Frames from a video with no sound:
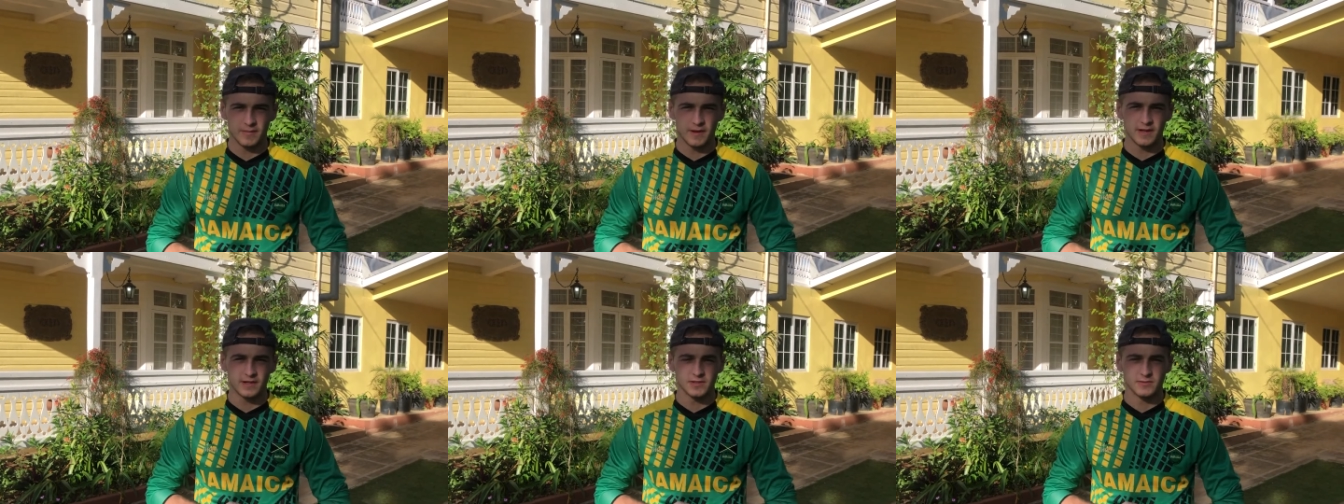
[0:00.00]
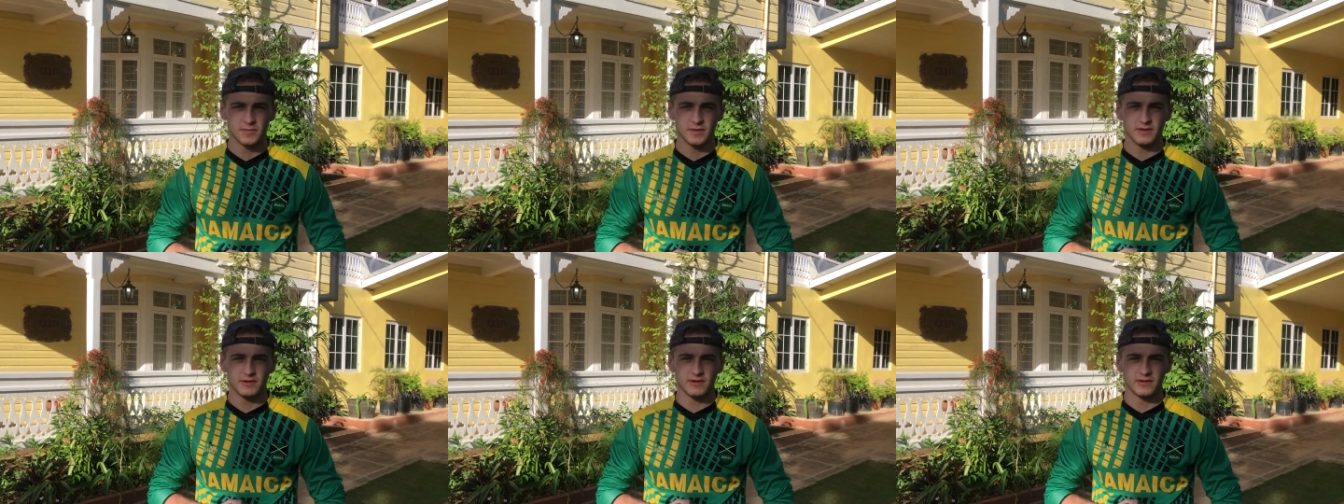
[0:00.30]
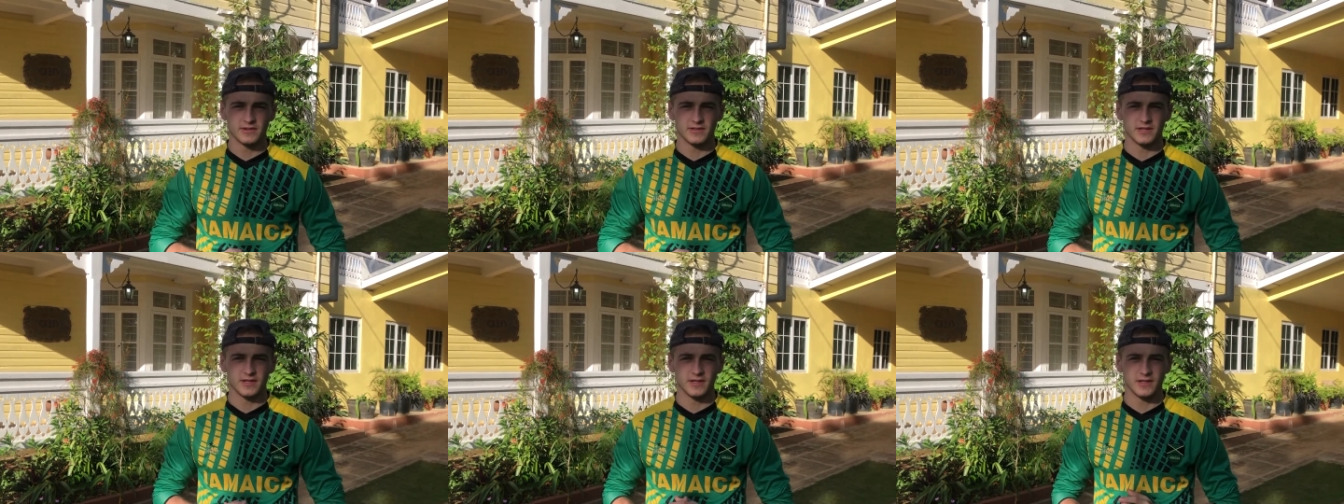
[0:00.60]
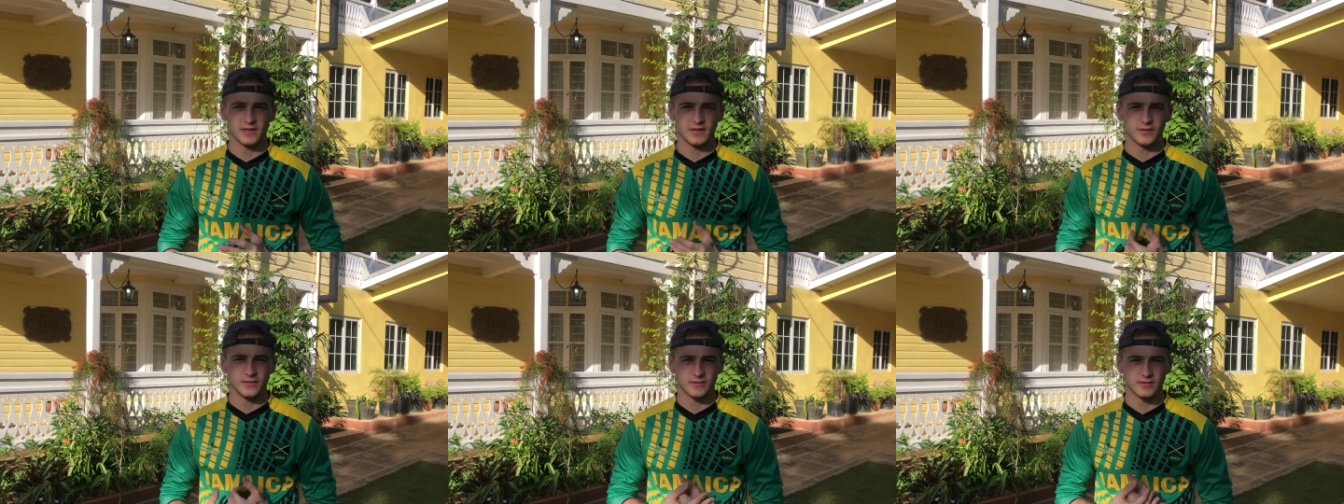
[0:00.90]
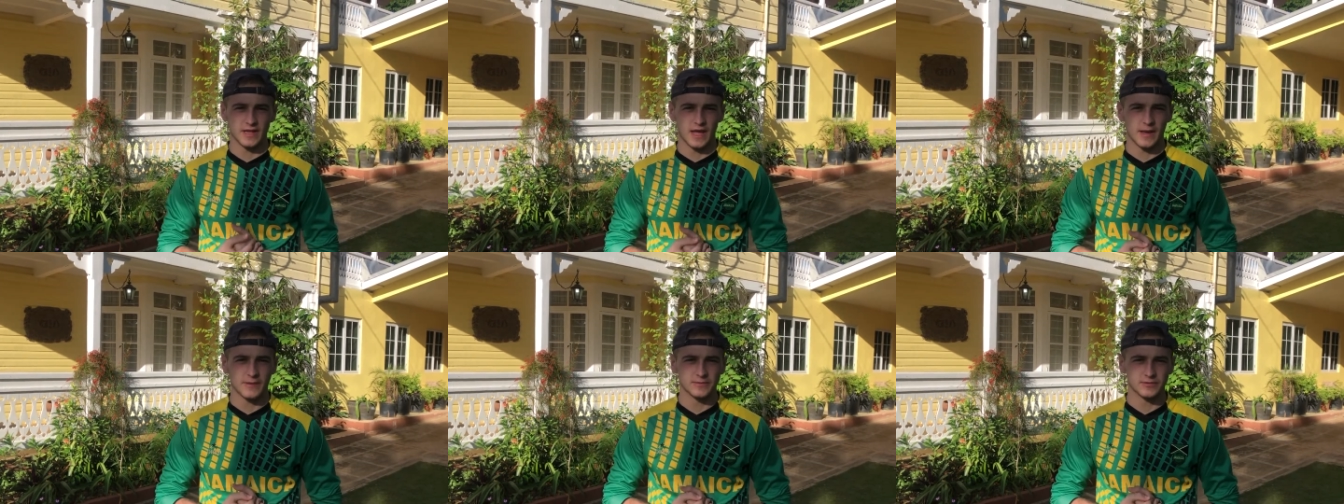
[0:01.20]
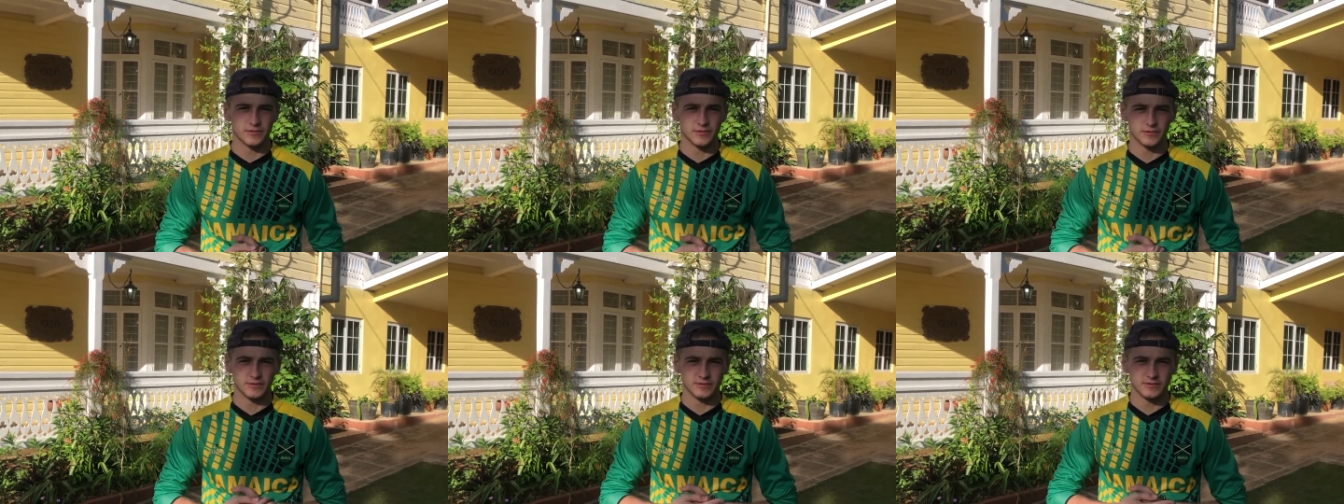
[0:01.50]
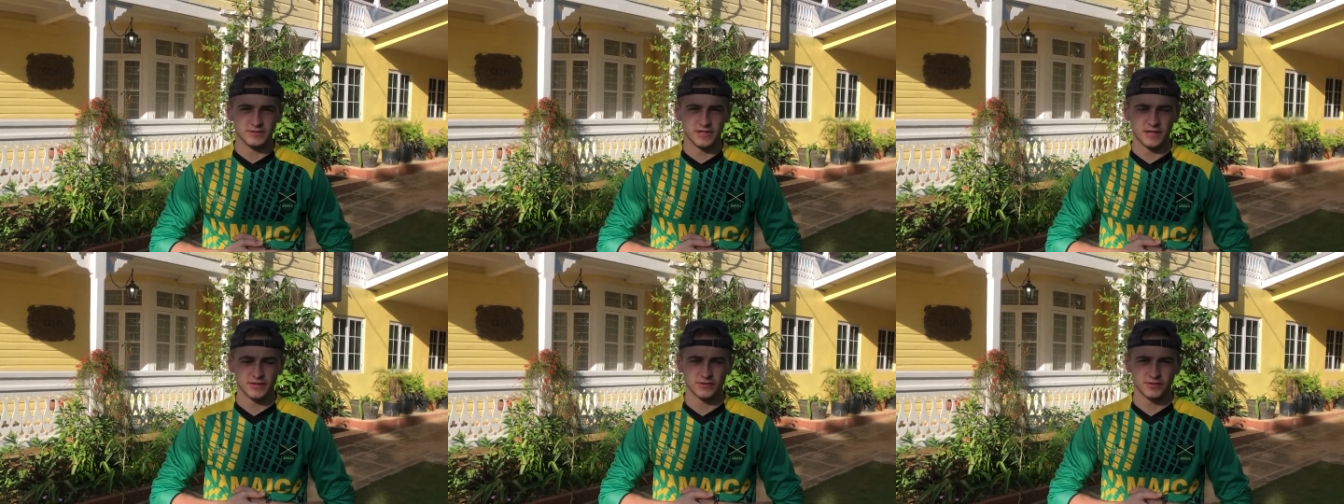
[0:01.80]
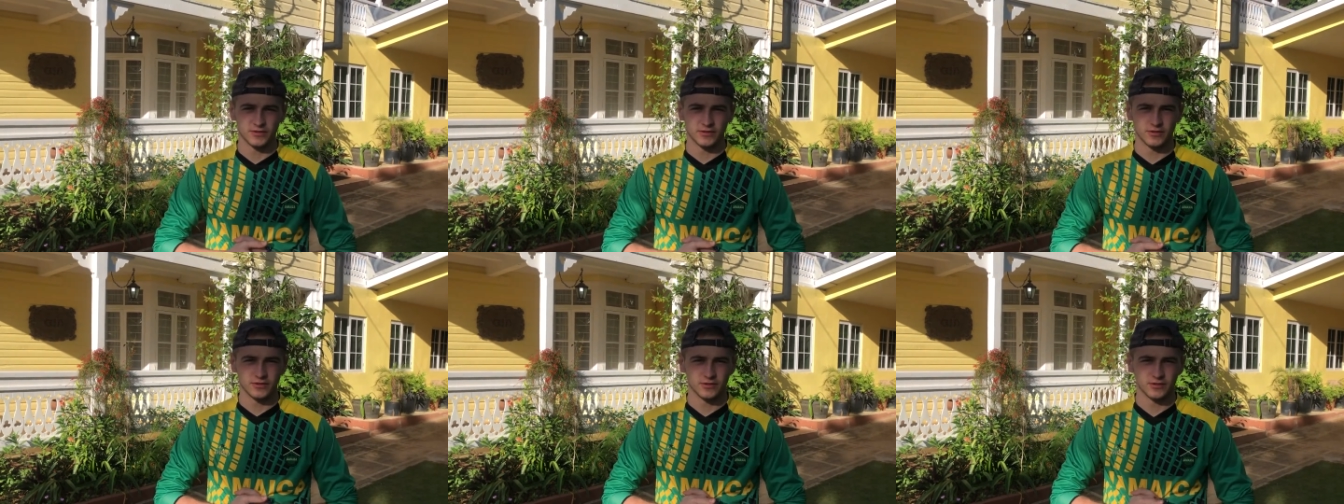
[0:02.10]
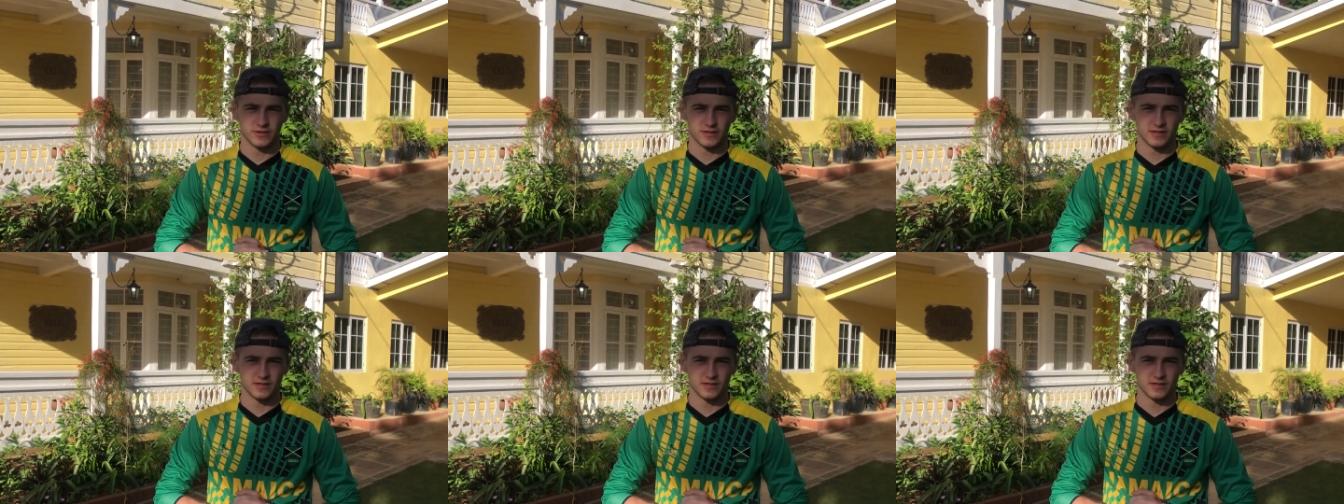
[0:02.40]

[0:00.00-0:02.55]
my experience here was absolutely exceptional.